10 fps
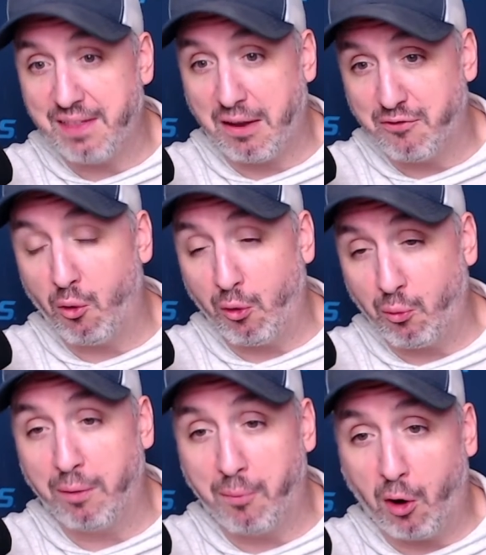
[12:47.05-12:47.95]
That four and
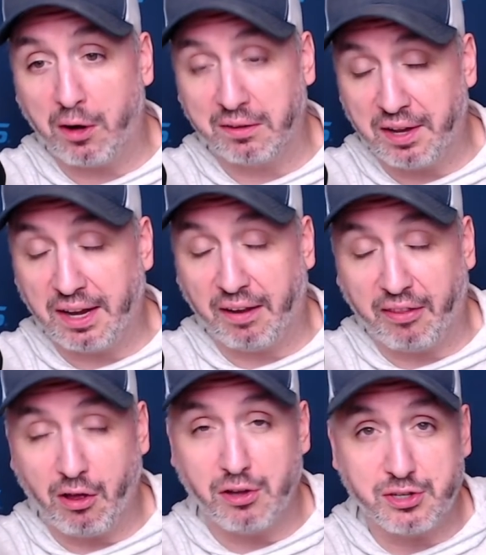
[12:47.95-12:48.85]
one mark leading into
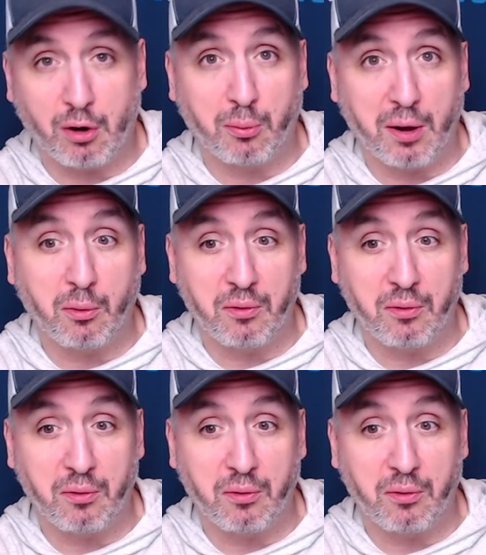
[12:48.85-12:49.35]
the All Star break